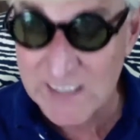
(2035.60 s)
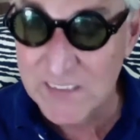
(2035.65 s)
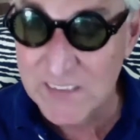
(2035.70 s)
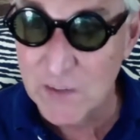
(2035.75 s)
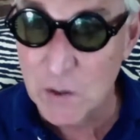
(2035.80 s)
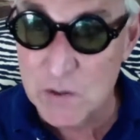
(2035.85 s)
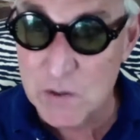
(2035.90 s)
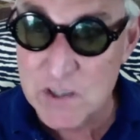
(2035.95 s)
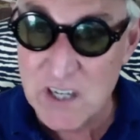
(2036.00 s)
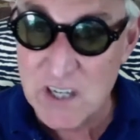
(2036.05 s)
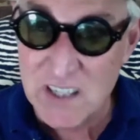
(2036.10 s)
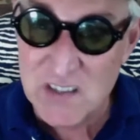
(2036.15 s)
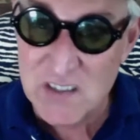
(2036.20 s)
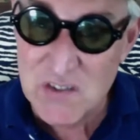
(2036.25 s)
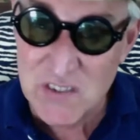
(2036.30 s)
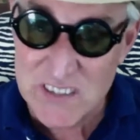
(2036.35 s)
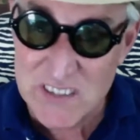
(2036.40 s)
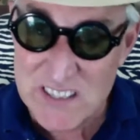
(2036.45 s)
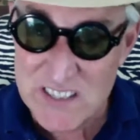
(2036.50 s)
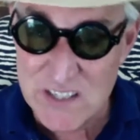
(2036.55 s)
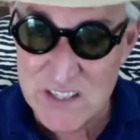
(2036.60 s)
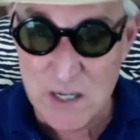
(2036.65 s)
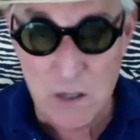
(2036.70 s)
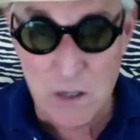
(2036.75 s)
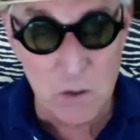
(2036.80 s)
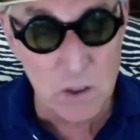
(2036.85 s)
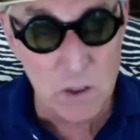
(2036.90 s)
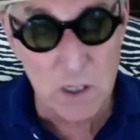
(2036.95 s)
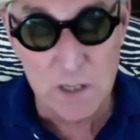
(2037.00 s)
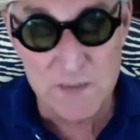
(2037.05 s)
in those countries.
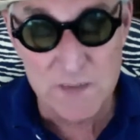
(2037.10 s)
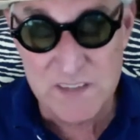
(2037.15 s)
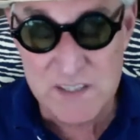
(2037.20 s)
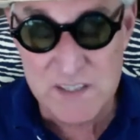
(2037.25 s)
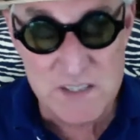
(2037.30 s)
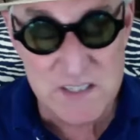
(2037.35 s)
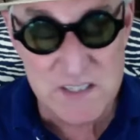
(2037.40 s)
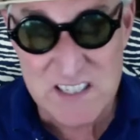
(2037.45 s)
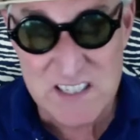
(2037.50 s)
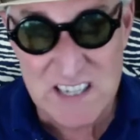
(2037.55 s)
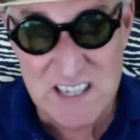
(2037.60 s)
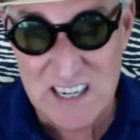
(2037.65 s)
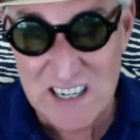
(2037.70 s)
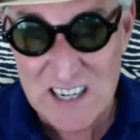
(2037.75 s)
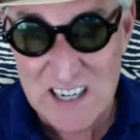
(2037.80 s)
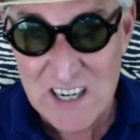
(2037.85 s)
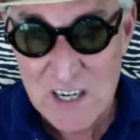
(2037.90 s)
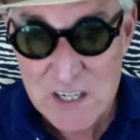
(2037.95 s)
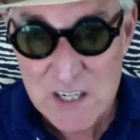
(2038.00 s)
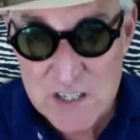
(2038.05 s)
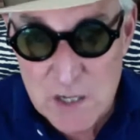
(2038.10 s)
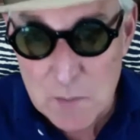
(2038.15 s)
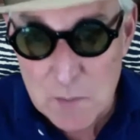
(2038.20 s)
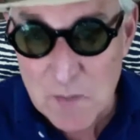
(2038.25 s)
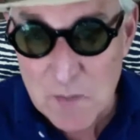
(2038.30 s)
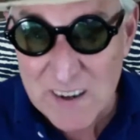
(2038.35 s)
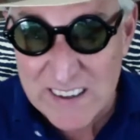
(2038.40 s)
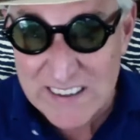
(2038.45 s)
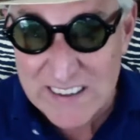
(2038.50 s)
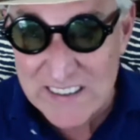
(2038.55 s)
So this is,
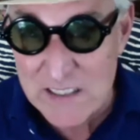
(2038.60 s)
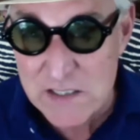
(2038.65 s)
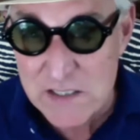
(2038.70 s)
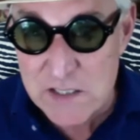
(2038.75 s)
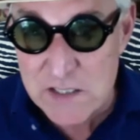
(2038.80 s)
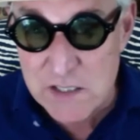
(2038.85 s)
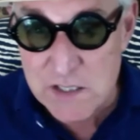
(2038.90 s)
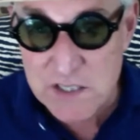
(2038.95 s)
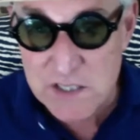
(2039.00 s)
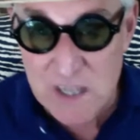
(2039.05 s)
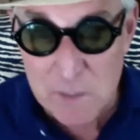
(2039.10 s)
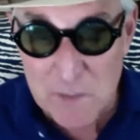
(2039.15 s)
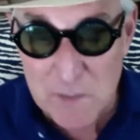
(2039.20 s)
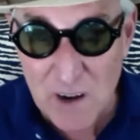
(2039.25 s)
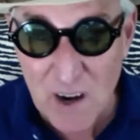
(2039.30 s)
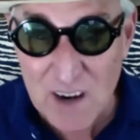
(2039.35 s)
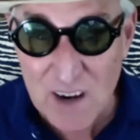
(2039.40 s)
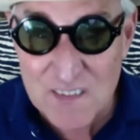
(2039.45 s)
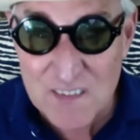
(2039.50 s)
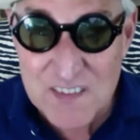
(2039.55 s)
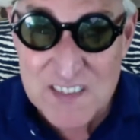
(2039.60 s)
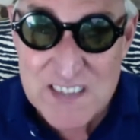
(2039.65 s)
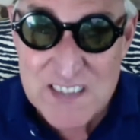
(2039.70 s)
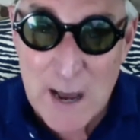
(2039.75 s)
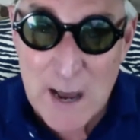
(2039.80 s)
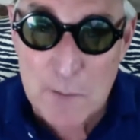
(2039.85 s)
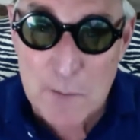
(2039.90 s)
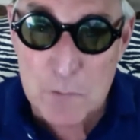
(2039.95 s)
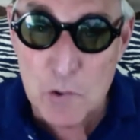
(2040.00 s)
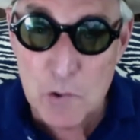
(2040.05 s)
somebody is skimming off the
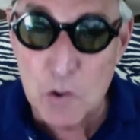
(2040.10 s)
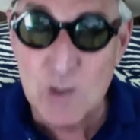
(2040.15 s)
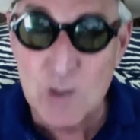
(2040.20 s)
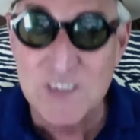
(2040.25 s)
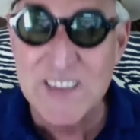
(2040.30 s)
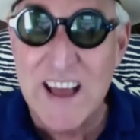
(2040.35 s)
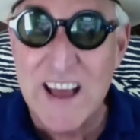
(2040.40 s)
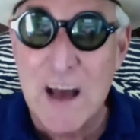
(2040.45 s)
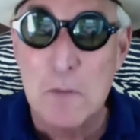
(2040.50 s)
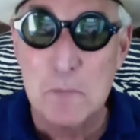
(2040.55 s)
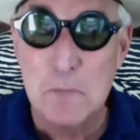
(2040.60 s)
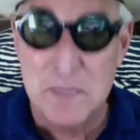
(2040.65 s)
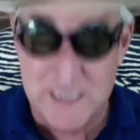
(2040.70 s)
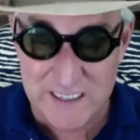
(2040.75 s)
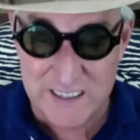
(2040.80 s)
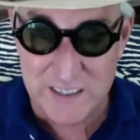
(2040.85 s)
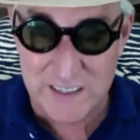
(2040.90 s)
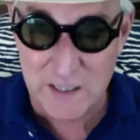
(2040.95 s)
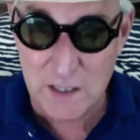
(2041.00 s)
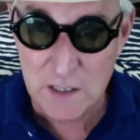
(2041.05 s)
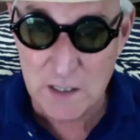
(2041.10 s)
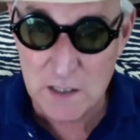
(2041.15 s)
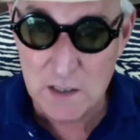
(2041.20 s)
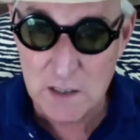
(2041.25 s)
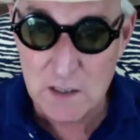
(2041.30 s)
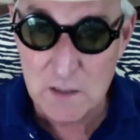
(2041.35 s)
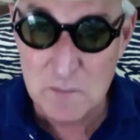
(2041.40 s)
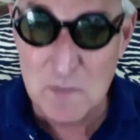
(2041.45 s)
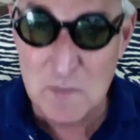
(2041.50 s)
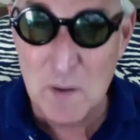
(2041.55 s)
top. Who could that be?
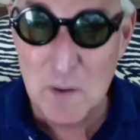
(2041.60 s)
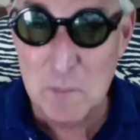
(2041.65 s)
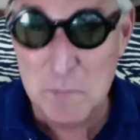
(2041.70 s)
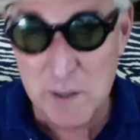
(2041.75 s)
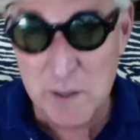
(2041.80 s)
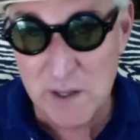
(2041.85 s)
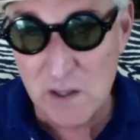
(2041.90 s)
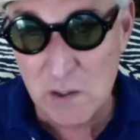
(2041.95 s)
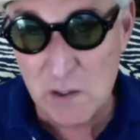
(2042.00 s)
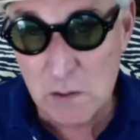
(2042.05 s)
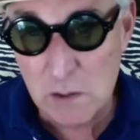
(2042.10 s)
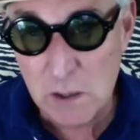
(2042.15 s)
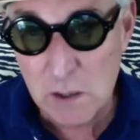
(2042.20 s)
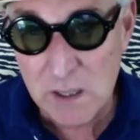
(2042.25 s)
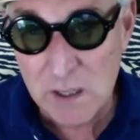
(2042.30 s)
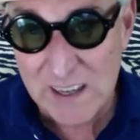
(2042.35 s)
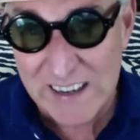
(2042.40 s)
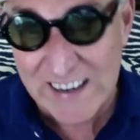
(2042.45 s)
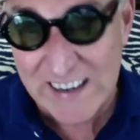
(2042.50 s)
But Bill